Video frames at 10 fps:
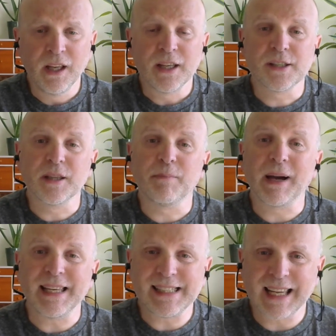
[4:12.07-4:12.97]
So the
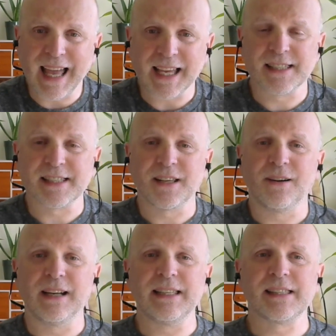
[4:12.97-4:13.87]
basic
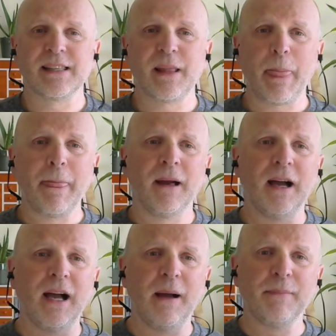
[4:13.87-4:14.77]
exercise
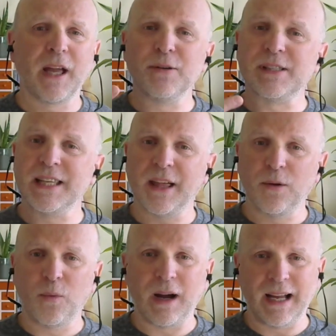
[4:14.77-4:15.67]
goes the other
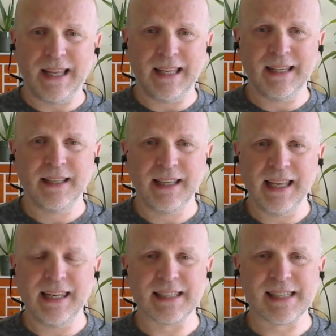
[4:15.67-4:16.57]
way.
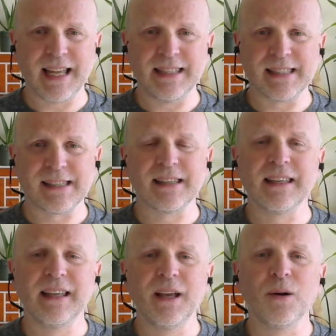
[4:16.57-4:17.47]
In a sense,
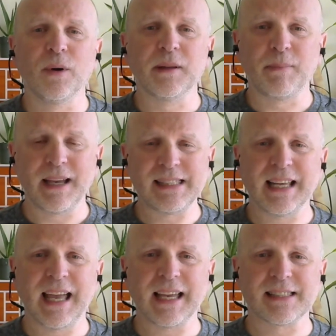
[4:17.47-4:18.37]
what the
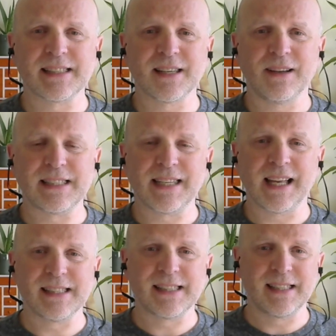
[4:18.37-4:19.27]
basic exercise
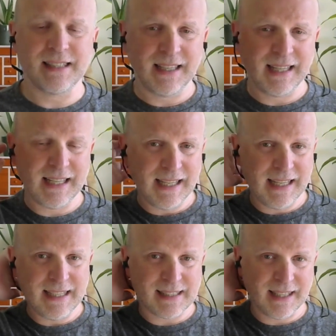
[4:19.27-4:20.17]
does
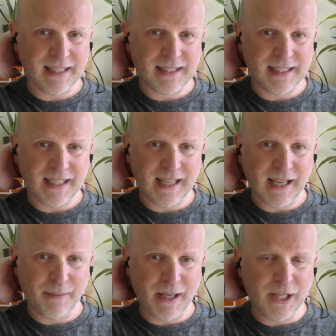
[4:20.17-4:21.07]
is that
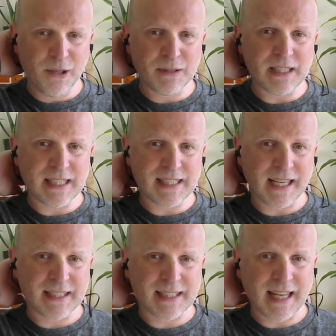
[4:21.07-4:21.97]
it uses this
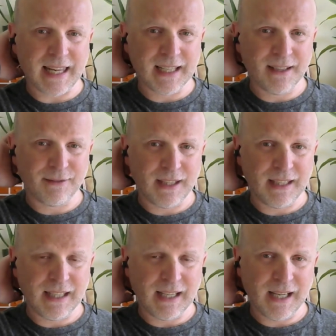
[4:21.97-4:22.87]
understanding of
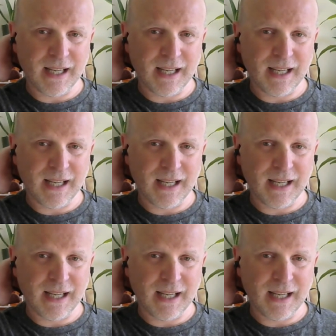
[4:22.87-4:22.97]
the